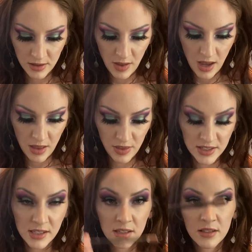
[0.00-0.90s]
then
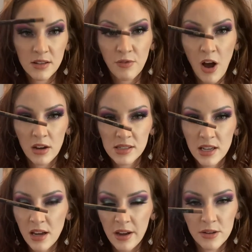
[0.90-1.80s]
this is
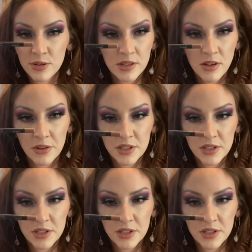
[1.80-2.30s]
Foxy. I use this all the